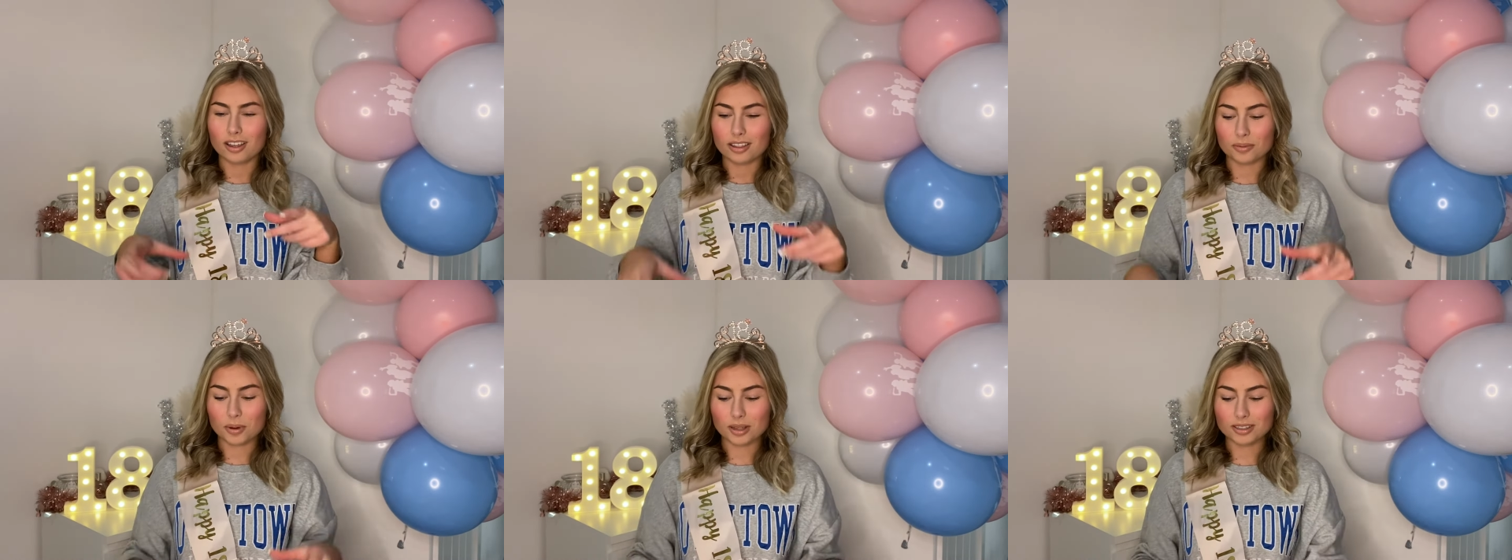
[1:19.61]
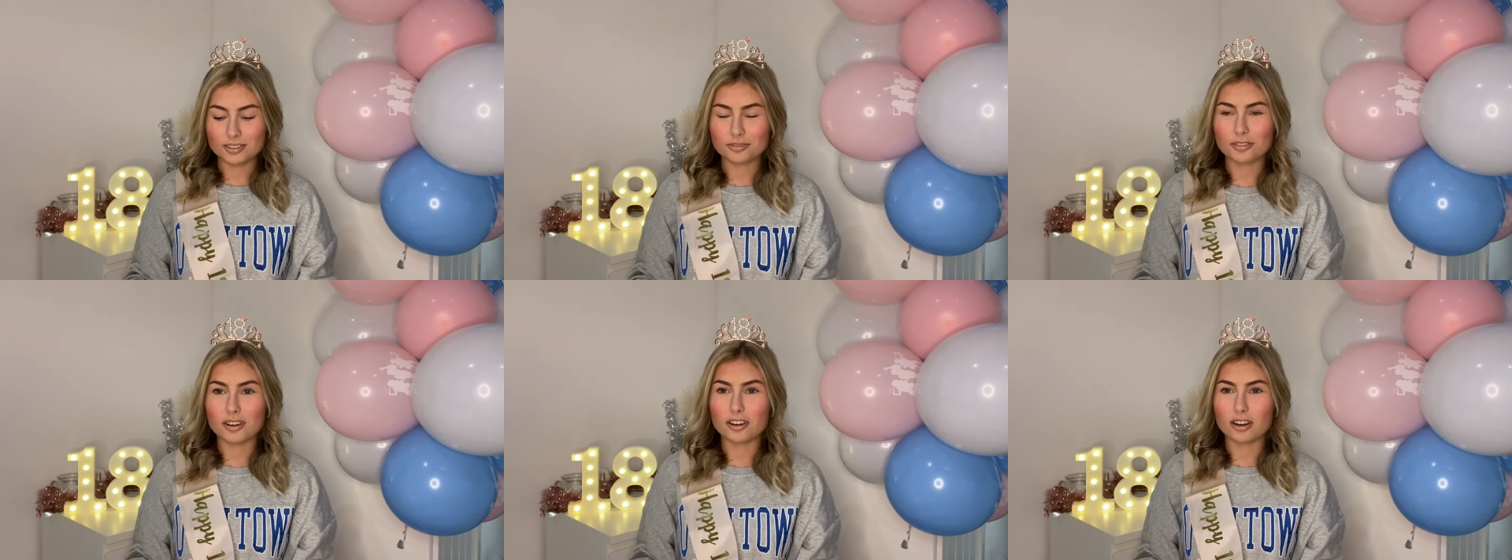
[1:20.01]
ones,
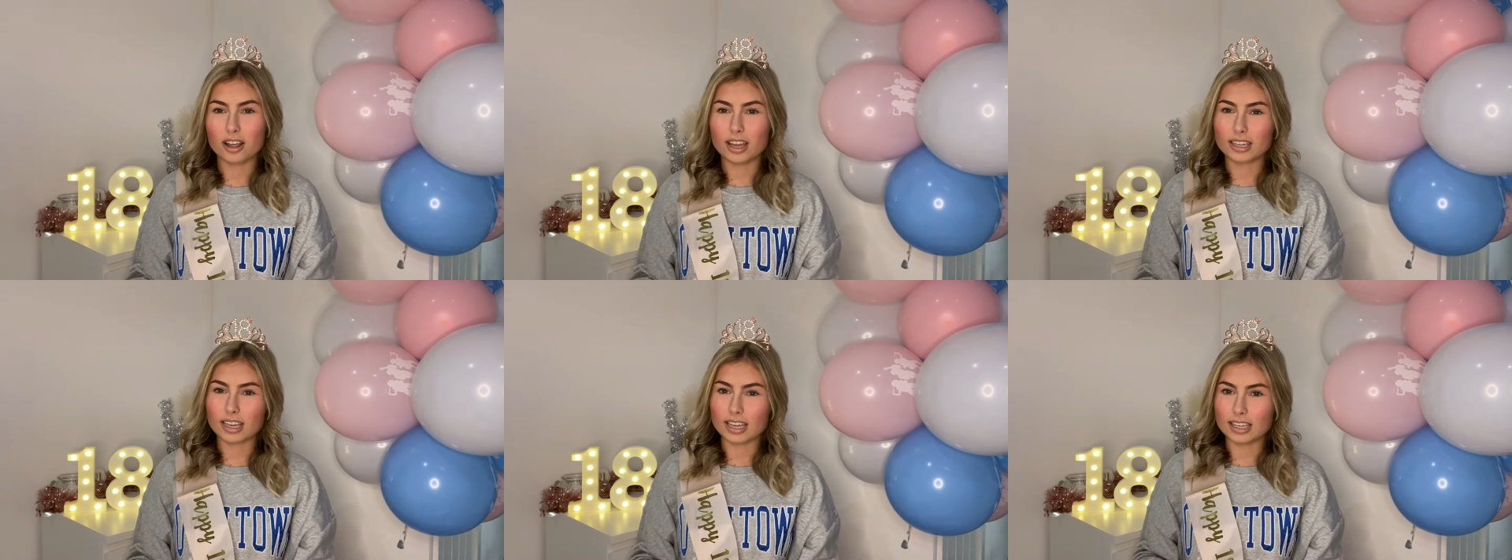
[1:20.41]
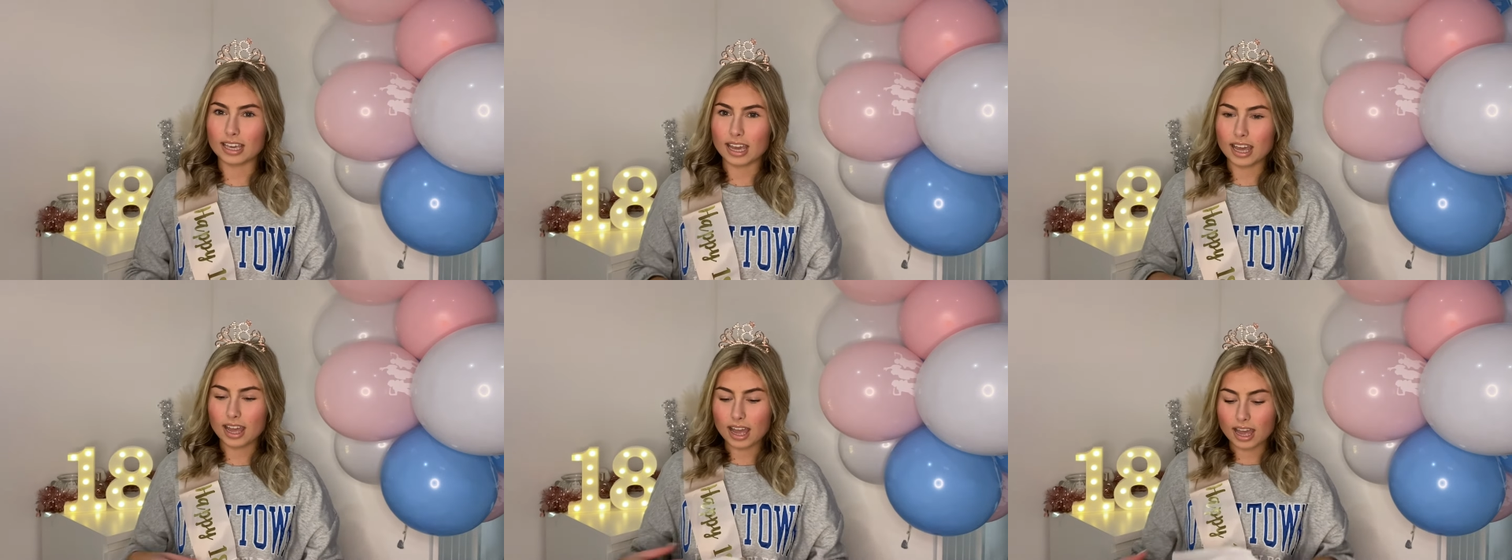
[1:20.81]
for like a
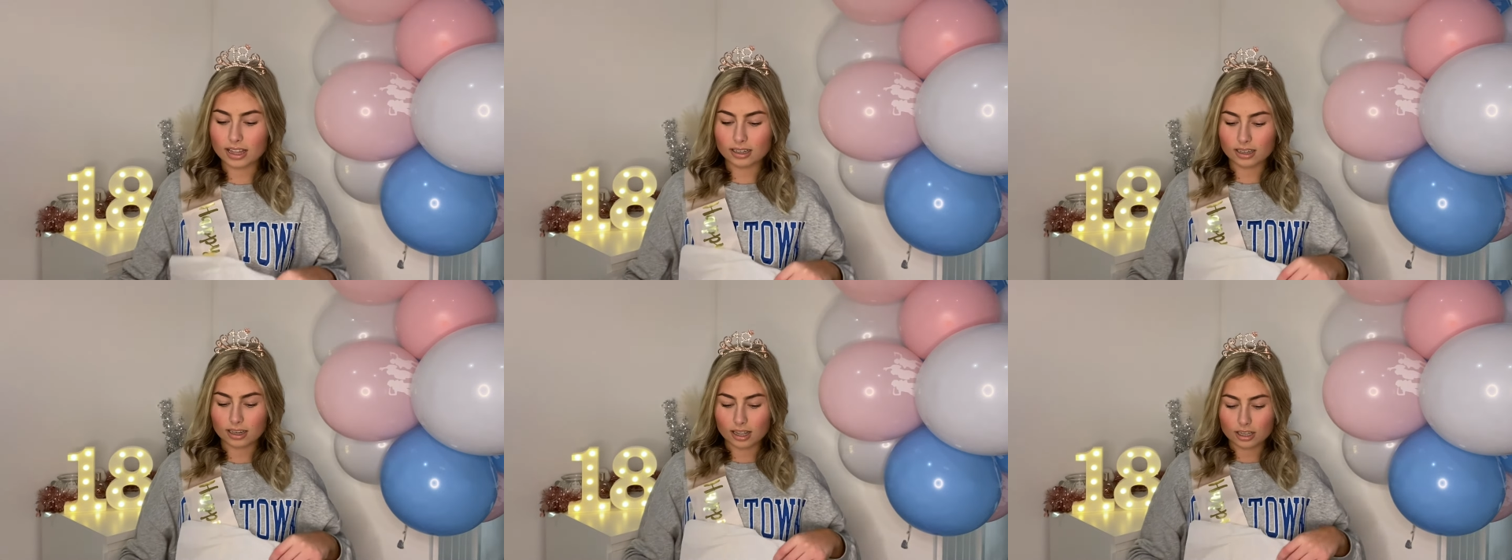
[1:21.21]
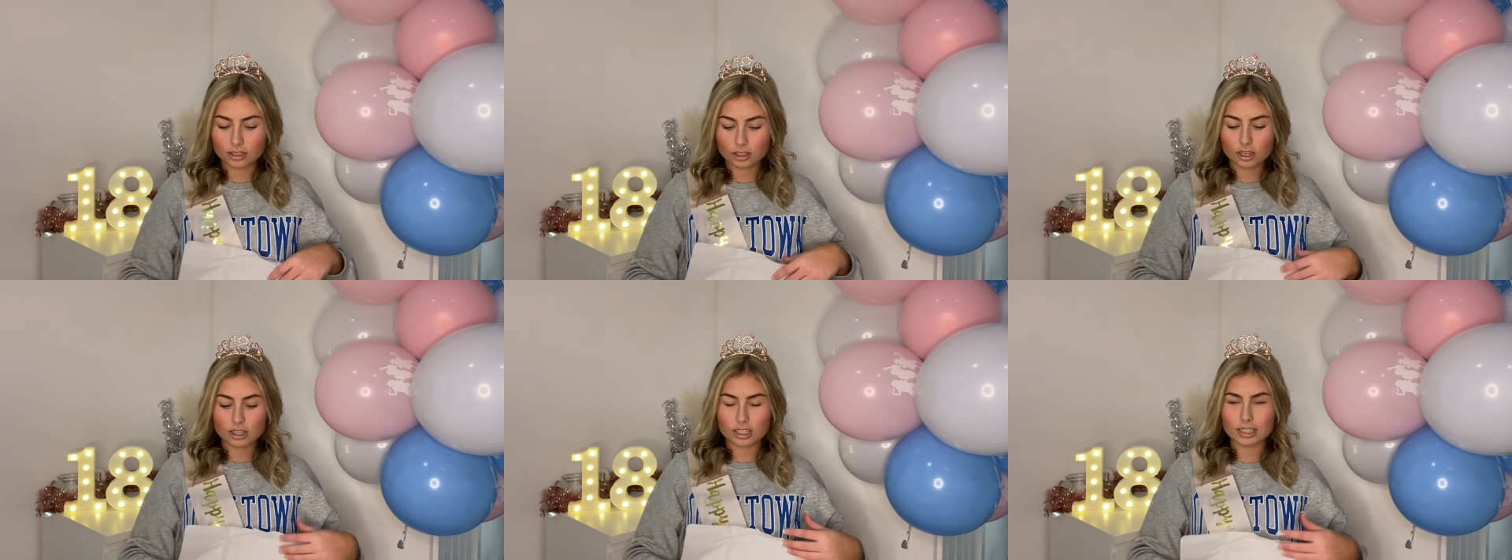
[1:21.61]
year, and as
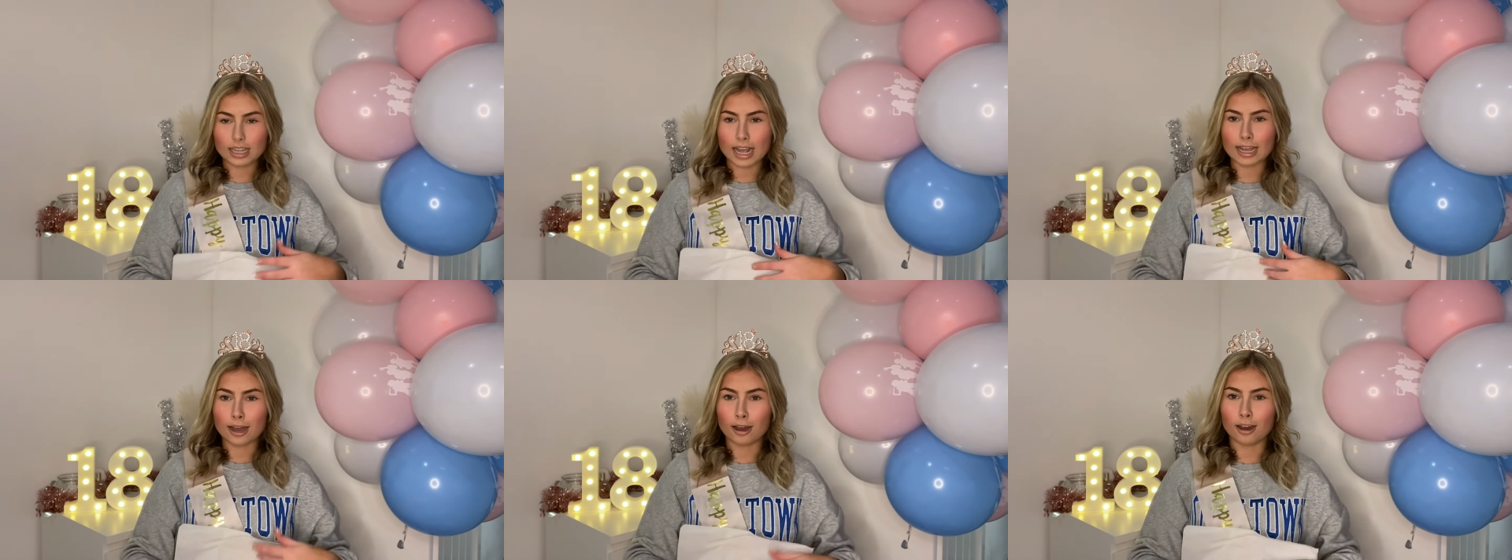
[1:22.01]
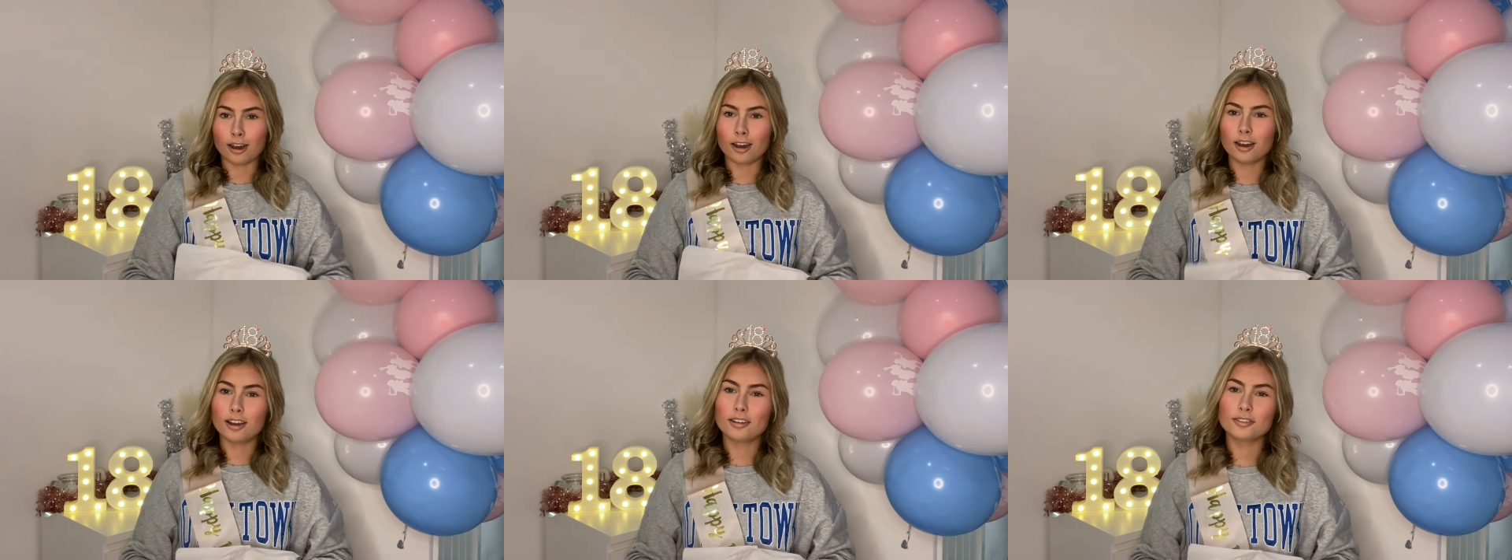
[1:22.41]
good as they are,